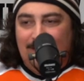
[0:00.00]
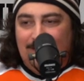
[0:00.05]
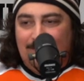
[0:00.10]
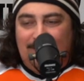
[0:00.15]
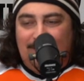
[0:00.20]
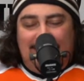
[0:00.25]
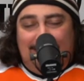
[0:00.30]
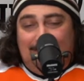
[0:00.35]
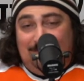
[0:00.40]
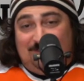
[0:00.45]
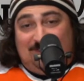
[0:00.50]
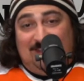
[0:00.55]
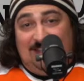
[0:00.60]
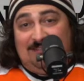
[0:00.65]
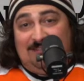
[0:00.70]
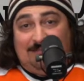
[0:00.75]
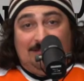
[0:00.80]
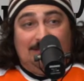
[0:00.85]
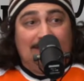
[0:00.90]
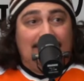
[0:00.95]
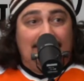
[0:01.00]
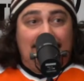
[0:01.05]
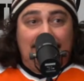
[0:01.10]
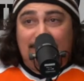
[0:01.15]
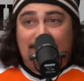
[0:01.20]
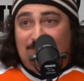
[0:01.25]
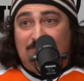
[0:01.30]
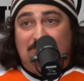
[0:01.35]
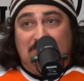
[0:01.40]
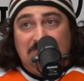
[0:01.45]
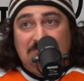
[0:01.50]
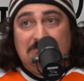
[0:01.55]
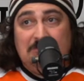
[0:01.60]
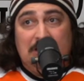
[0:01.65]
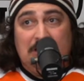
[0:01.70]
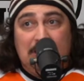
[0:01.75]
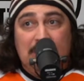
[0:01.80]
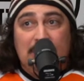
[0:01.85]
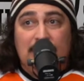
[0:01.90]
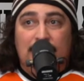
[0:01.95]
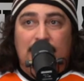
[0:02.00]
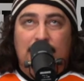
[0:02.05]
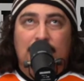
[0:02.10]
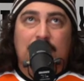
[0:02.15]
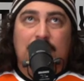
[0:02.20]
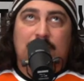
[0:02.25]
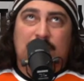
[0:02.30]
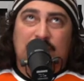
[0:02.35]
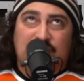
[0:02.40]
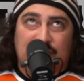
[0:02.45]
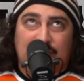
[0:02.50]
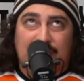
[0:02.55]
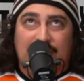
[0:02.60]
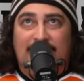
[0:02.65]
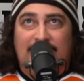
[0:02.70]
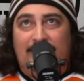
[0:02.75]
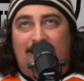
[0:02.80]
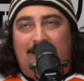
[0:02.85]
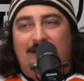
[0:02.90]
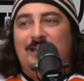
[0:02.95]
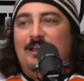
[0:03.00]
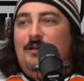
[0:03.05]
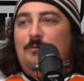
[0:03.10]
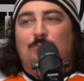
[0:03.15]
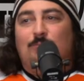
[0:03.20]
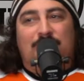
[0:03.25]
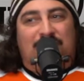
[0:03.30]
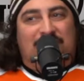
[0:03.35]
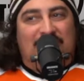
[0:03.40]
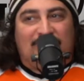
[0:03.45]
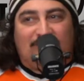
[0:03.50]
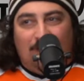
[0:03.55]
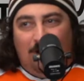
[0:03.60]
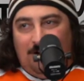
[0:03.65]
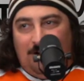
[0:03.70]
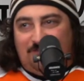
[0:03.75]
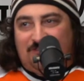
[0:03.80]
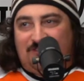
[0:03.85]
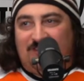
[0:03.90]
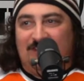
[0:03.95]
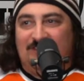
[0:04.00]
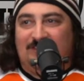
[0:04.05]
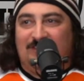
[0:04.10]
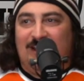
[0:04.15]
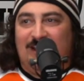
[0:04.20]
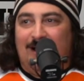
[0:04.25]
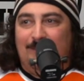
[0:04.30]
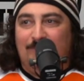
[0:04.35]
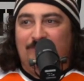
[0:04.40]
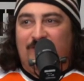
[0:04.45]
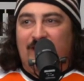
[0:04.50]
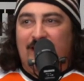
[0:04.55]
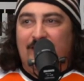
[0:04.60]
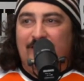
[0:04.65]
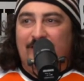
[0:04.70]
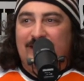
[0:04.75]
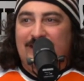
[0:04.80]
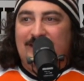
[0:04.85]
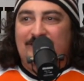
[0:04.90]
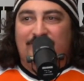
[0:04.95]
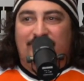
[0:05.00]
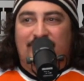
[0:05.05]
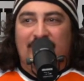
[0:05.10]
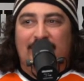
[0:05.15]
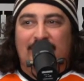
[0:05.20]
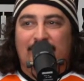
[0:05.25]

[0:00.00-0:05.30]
But, like, it was decent. It was Mystery this offseason, I'm very, very